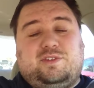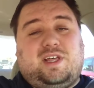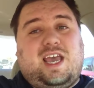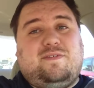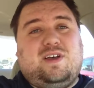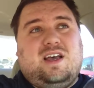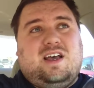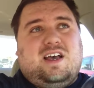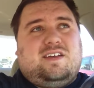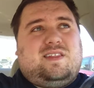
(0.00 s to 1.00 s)
So
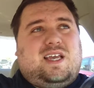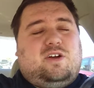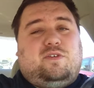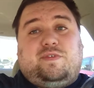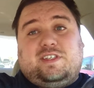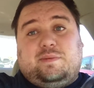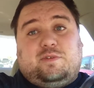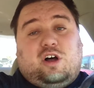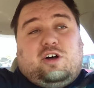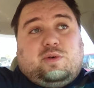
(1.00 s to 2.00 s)
they are
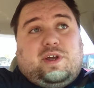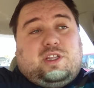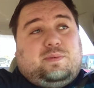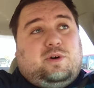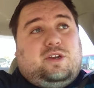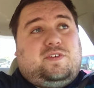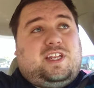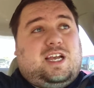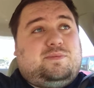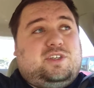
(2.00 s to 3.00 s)
invisible all the way to the point of
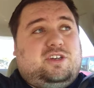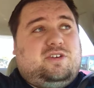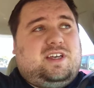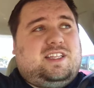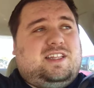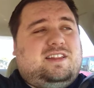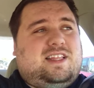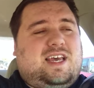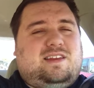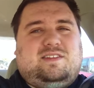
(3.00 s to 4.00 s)
getting up to you, and then
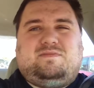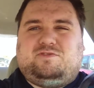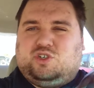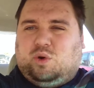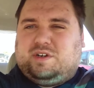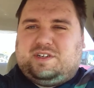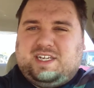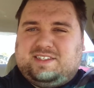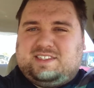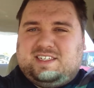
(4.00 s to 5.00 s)
that short
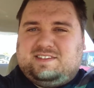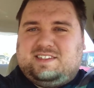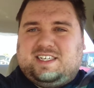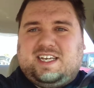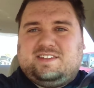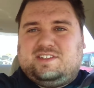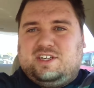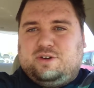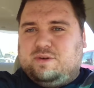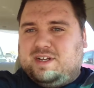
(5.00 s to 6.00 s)
distance to get to
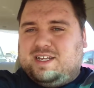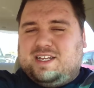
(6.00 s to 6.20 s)
you,